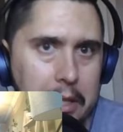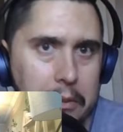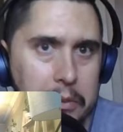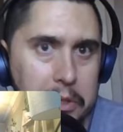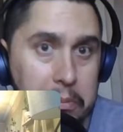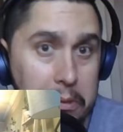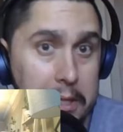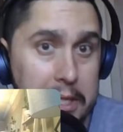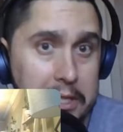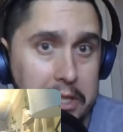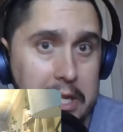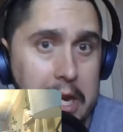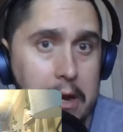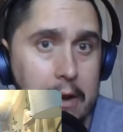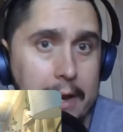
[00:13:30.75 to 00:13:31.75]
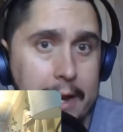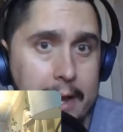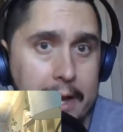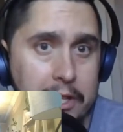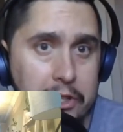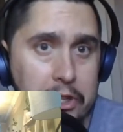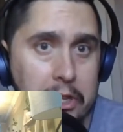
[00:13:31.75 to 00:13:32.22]
It was pretty scary,
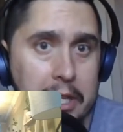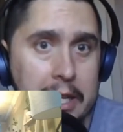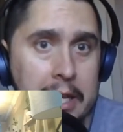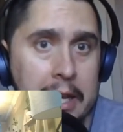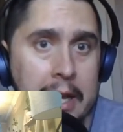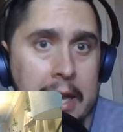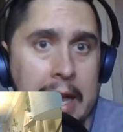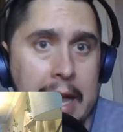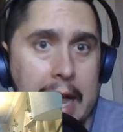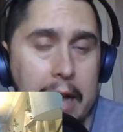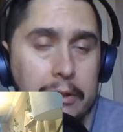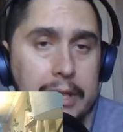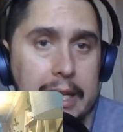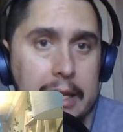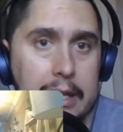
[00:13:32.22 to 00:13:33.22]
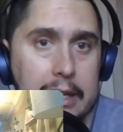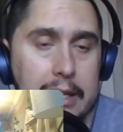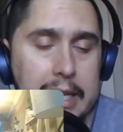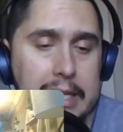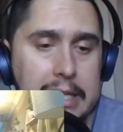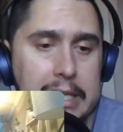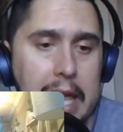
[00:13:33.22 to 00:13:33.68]
actually, how
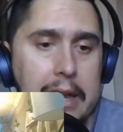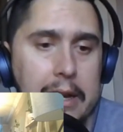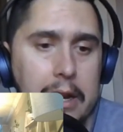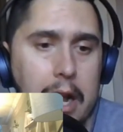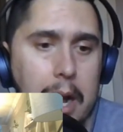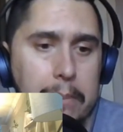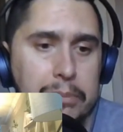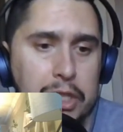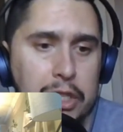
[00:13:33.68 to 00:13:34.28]
they set it up.